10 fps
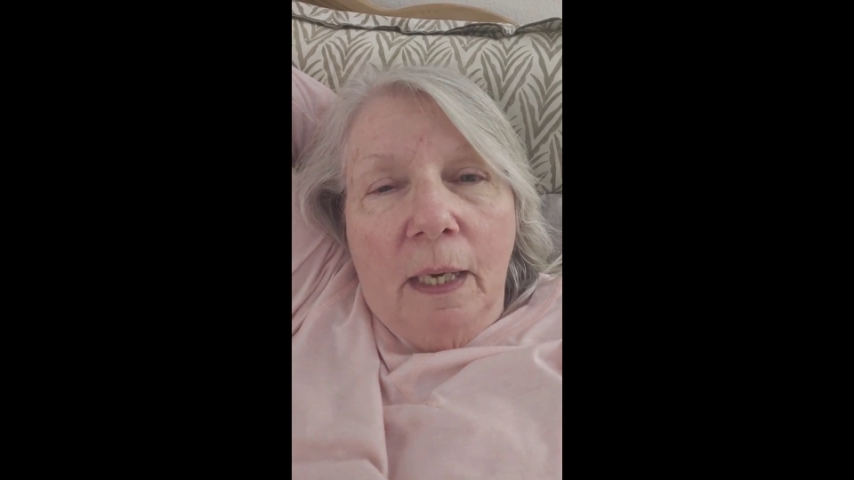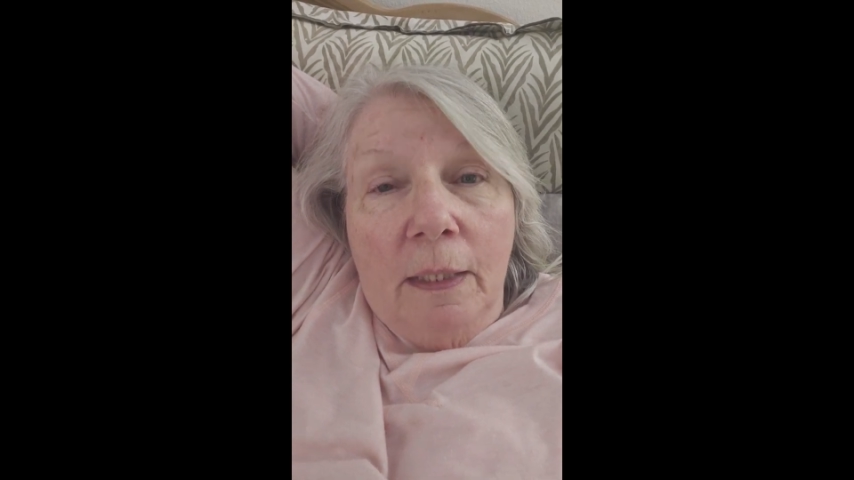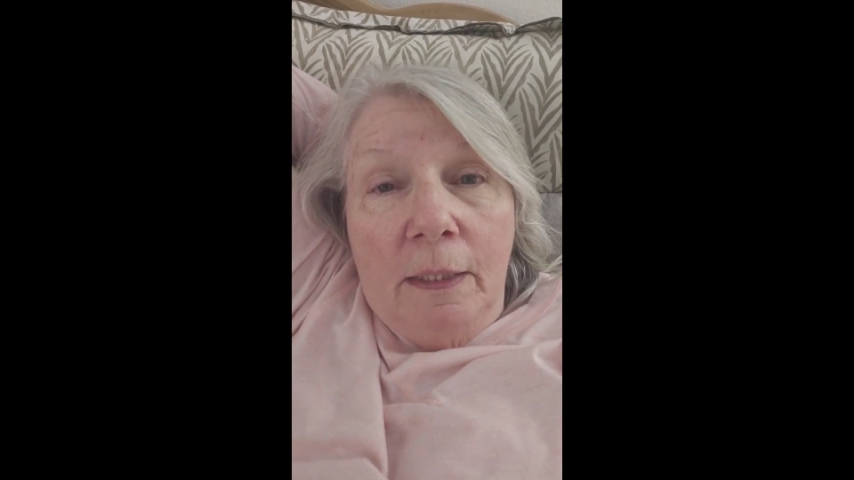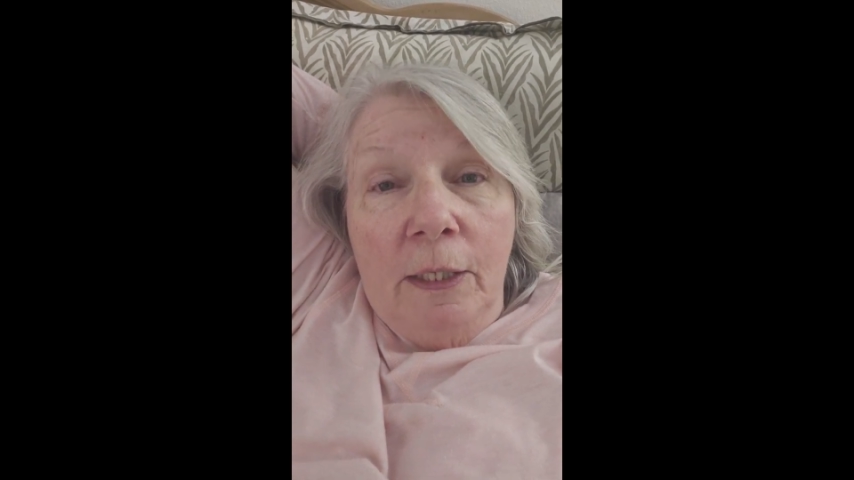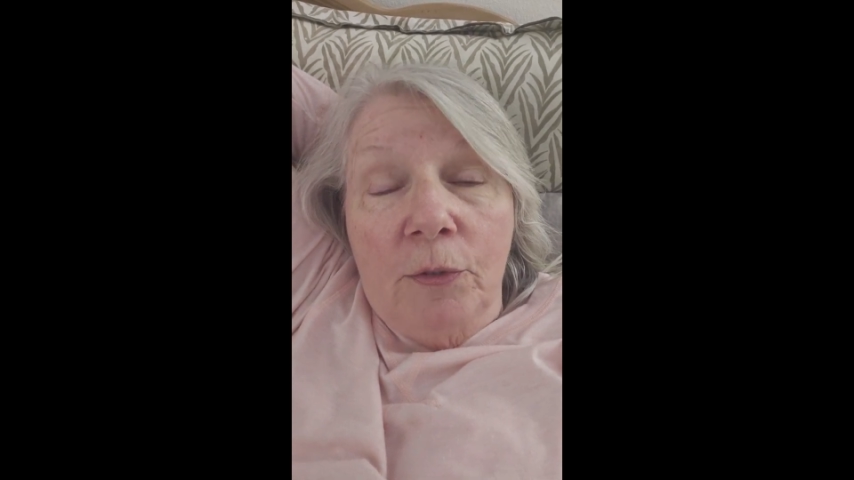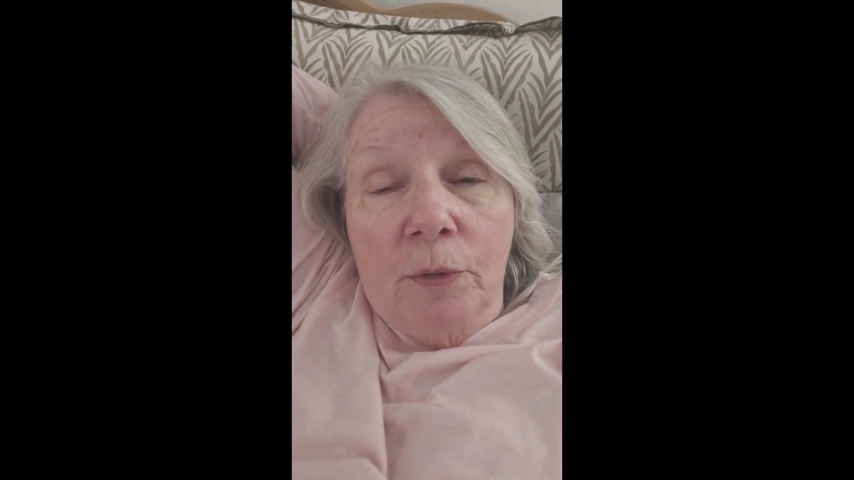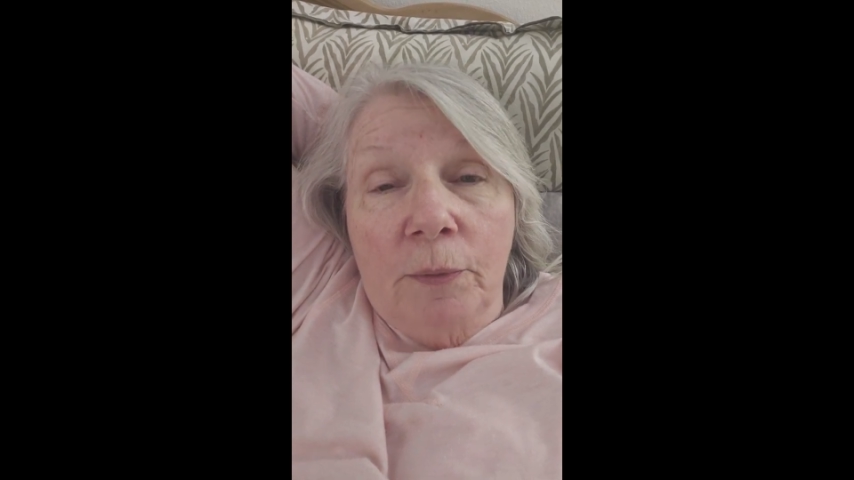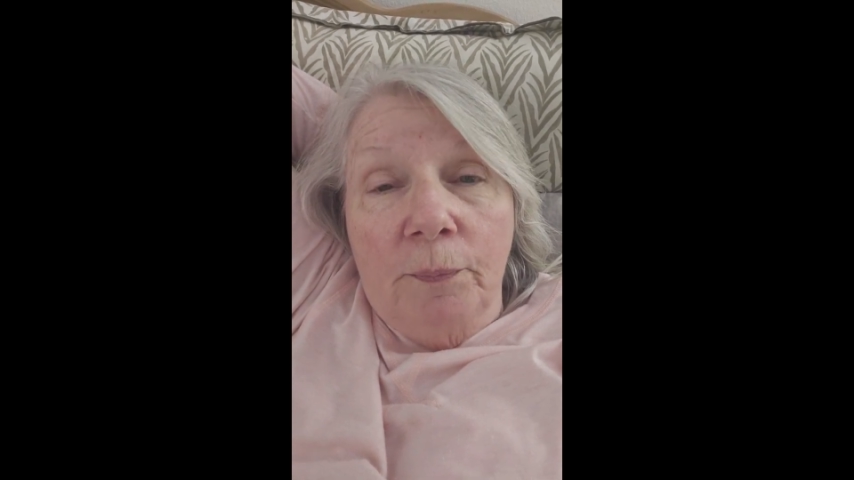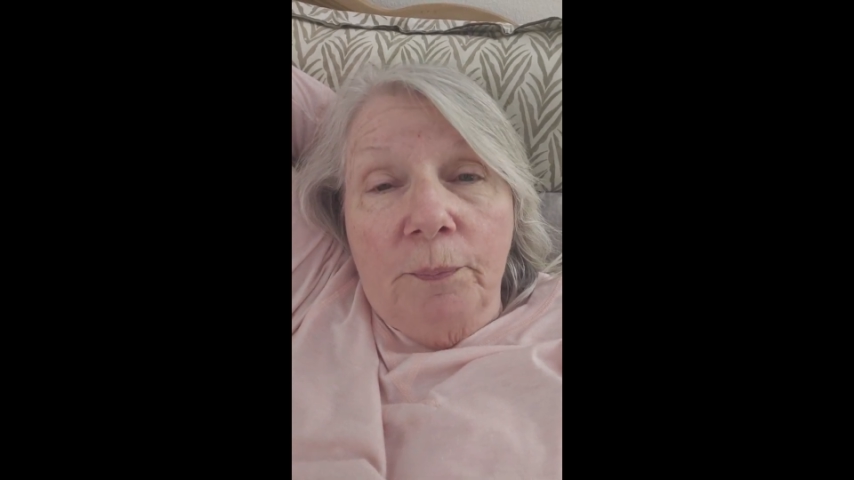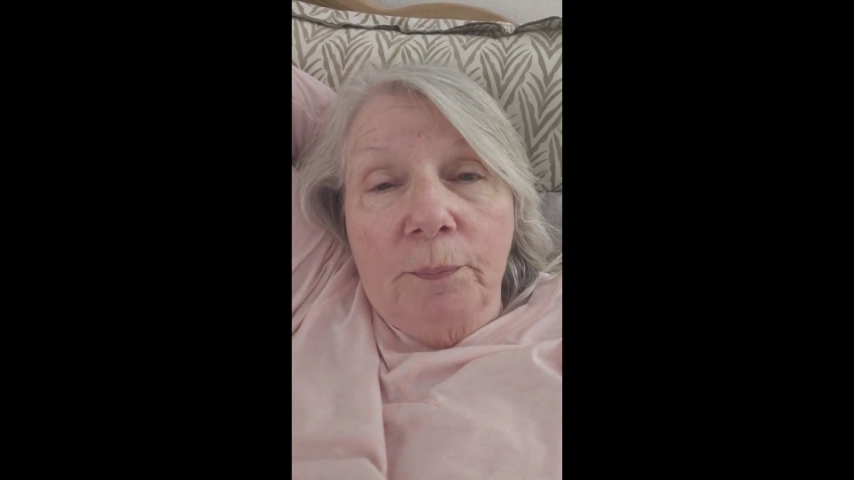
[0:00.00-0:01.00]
I daydream.